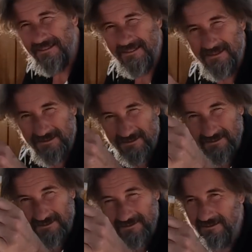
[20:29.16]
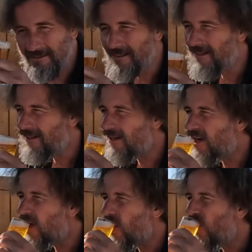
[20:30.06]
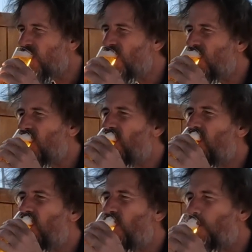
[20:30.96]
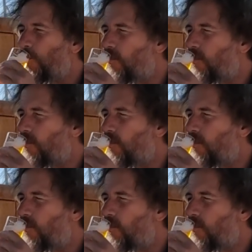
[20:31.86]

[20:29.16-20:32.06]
Nobody speaks.